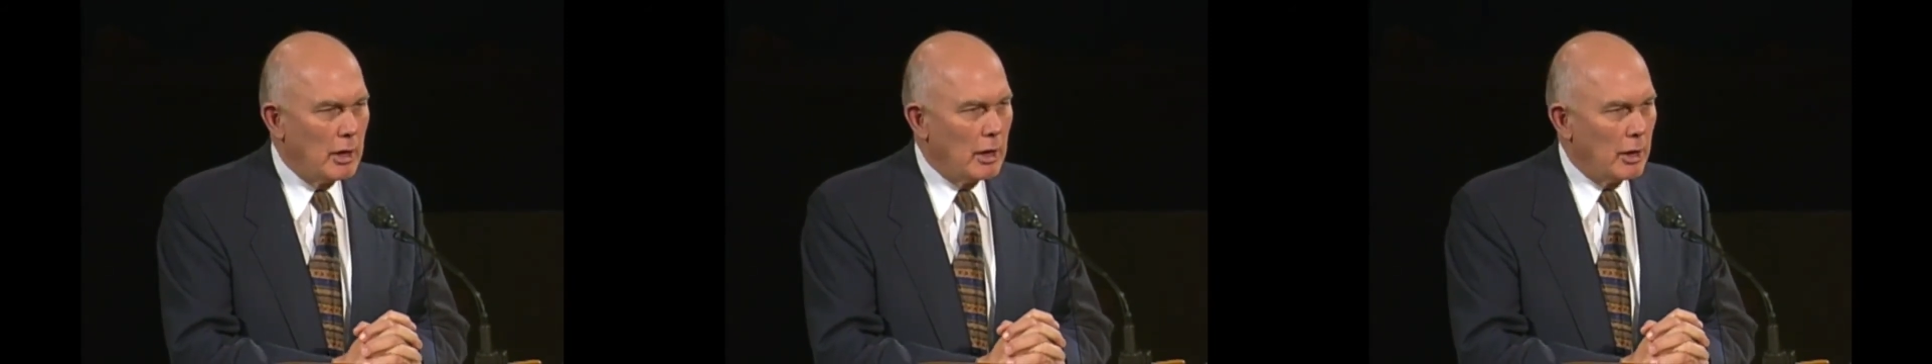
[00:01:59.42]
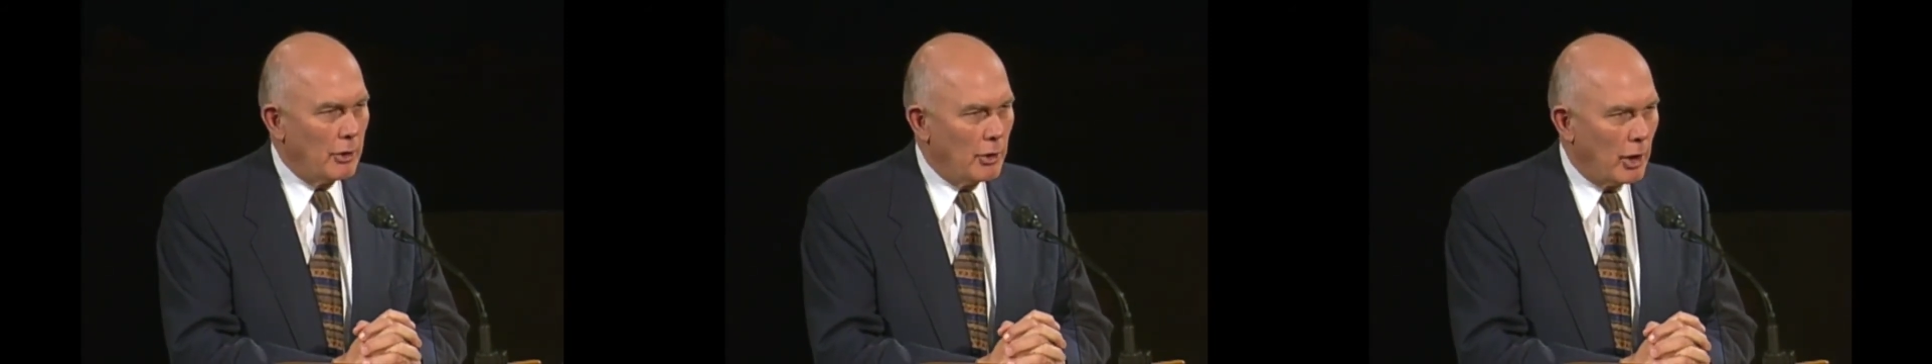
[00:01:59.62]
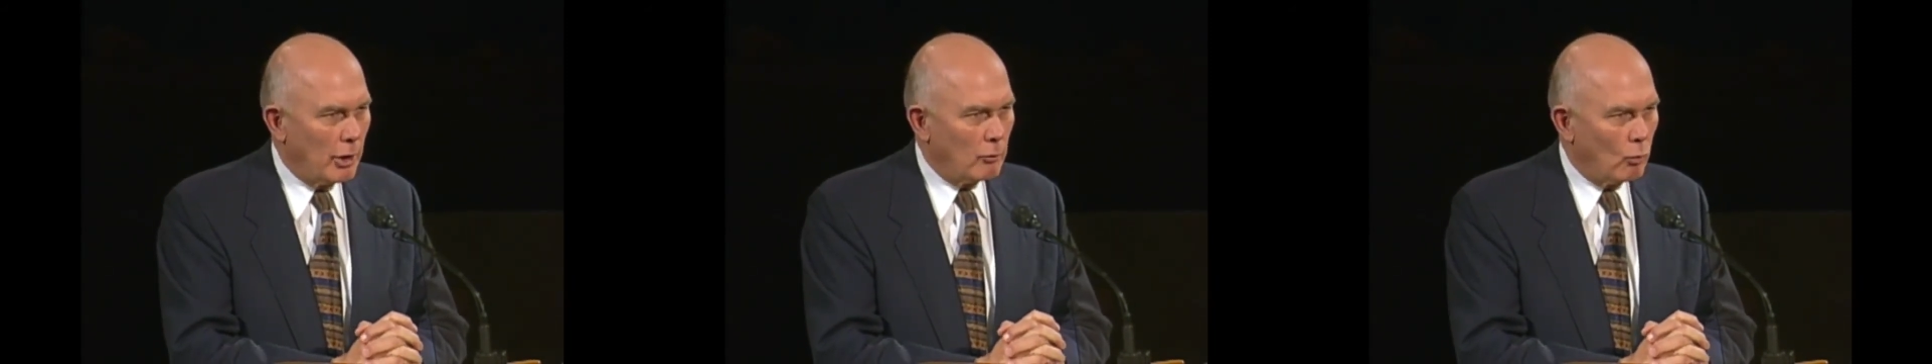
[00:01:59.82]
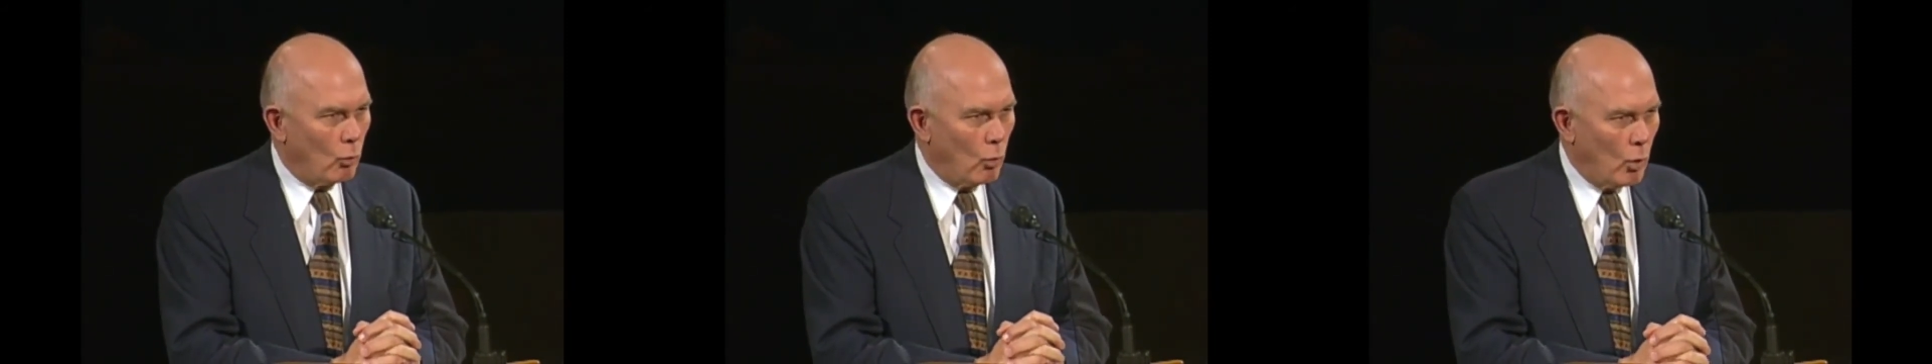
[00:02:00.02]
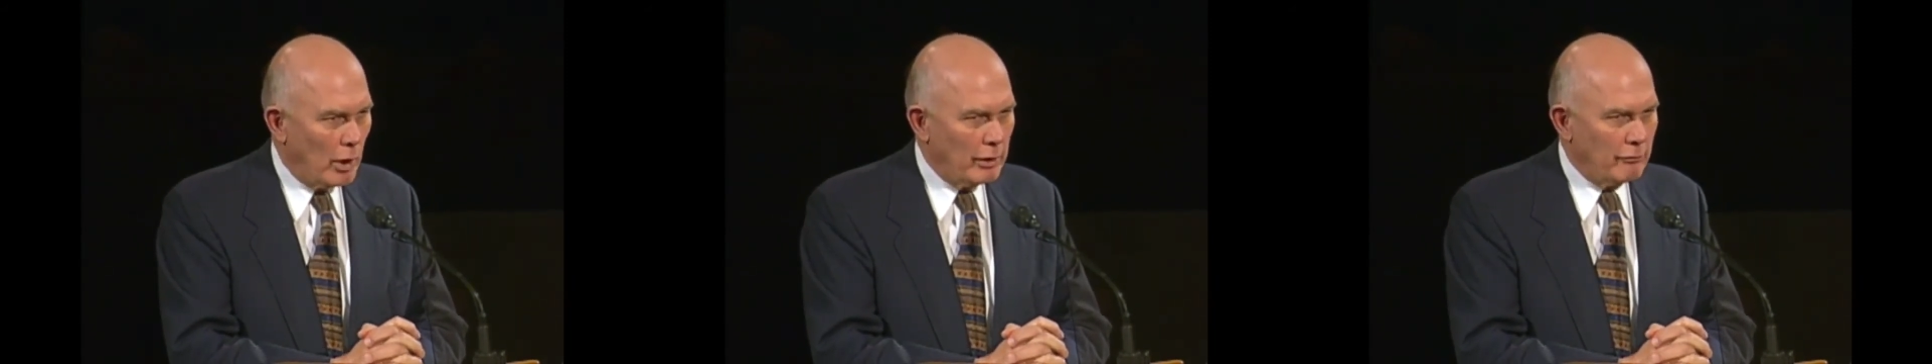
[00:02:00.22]
not
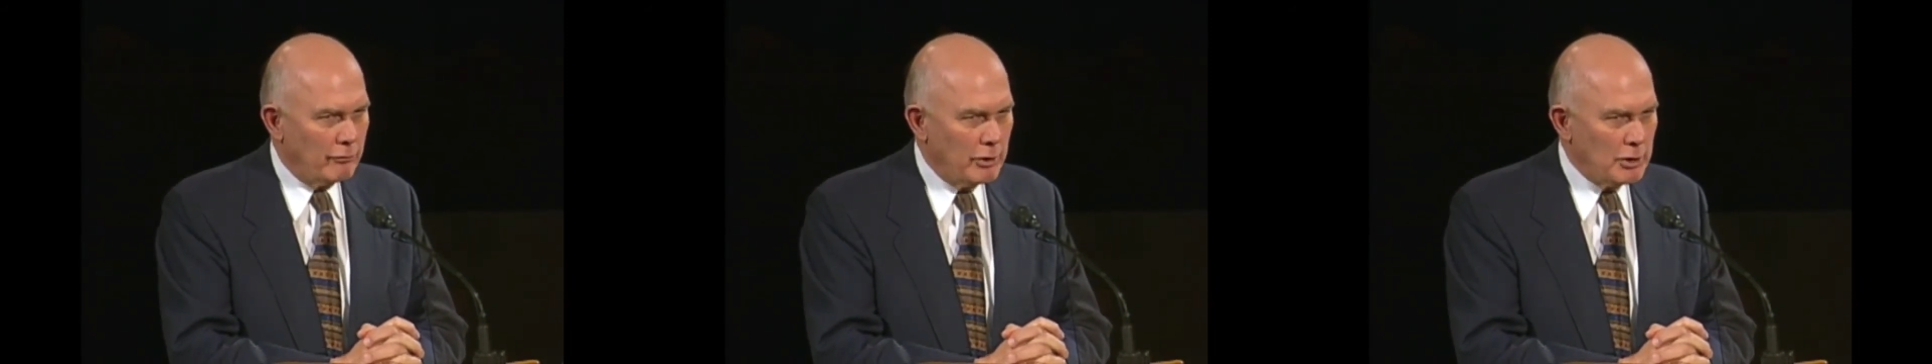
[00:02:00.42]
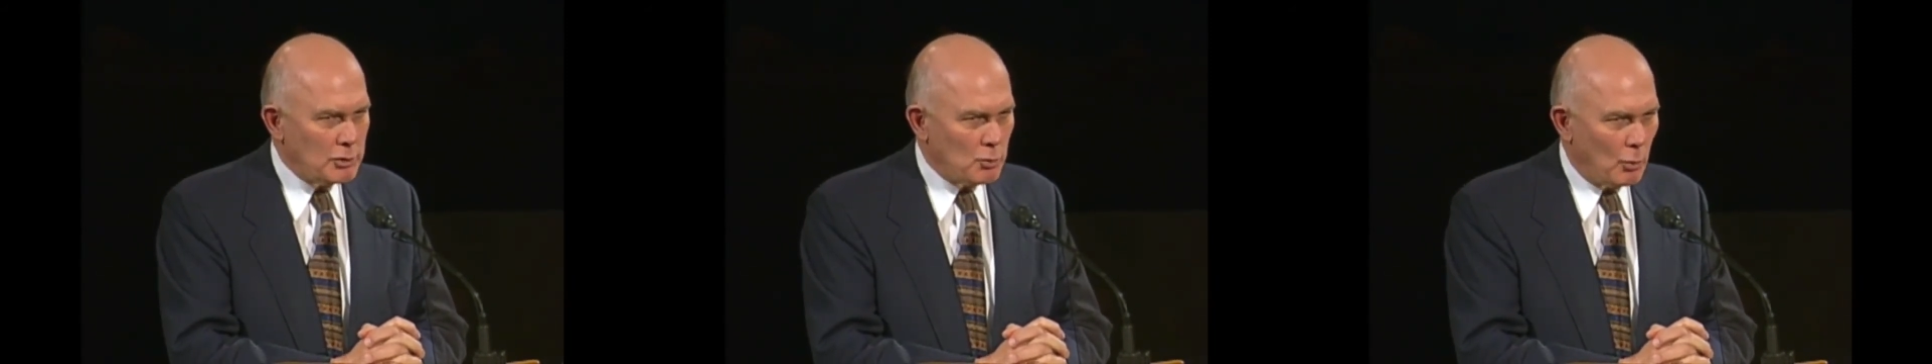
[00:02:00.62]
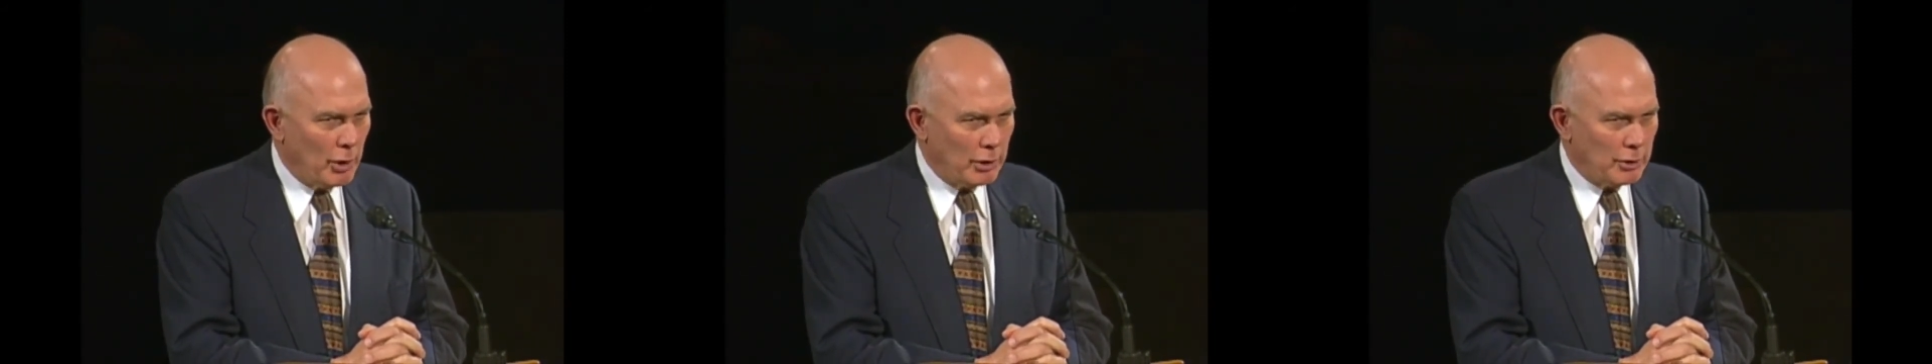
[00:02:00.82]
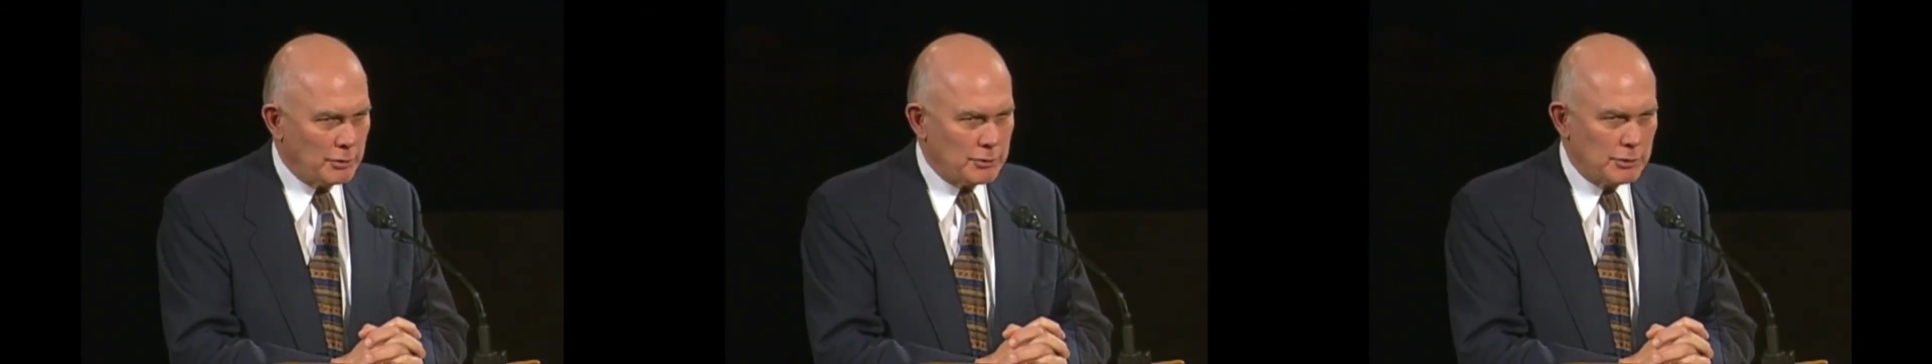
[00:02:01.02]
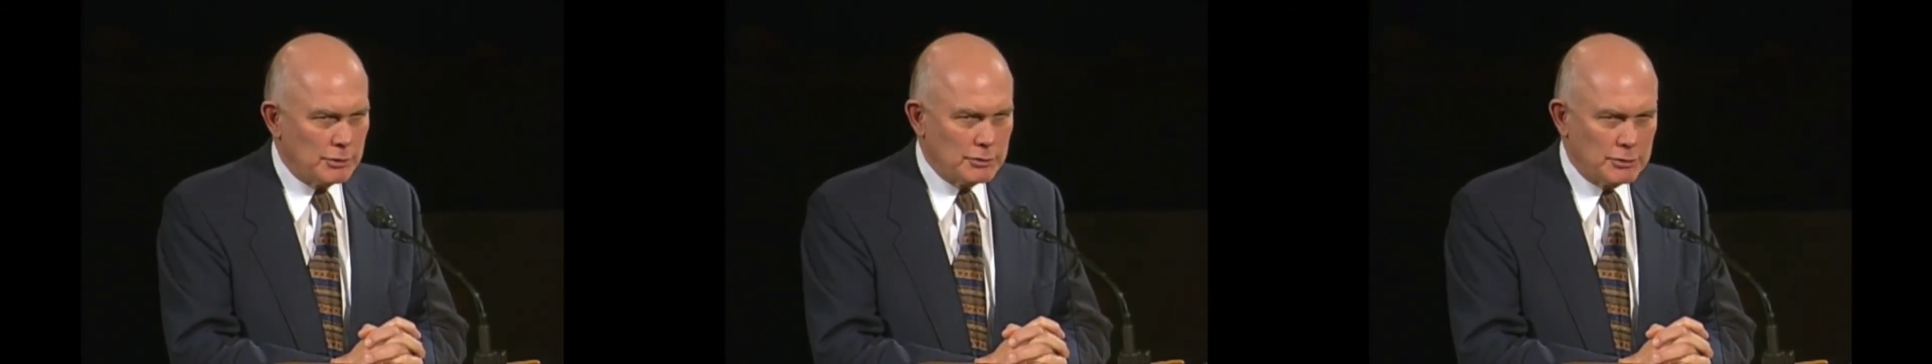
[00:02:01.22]
one of these
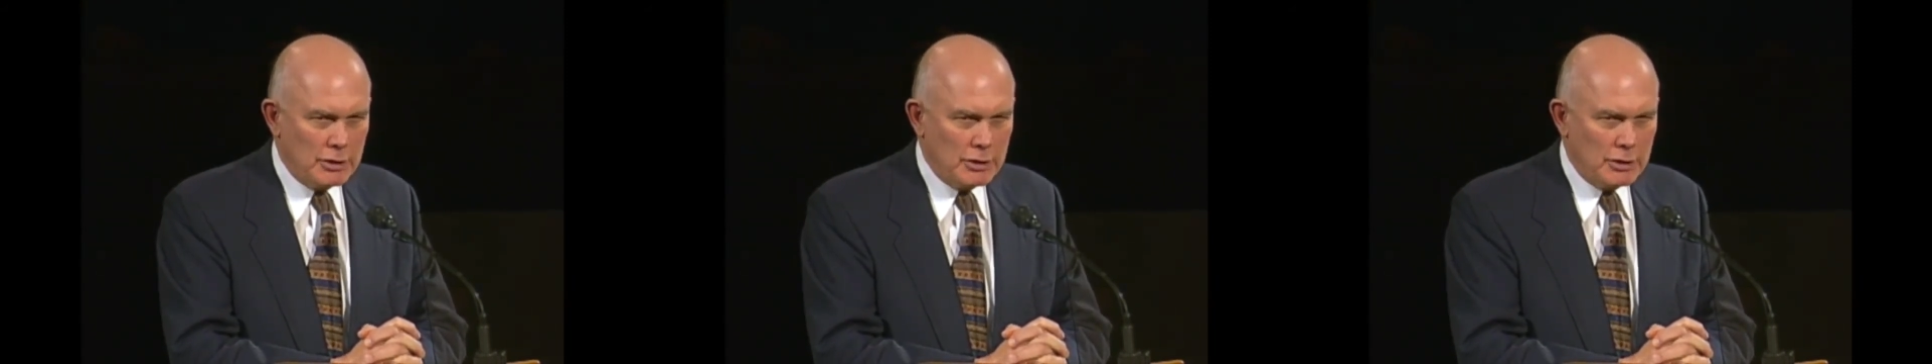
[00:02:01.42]
witnesses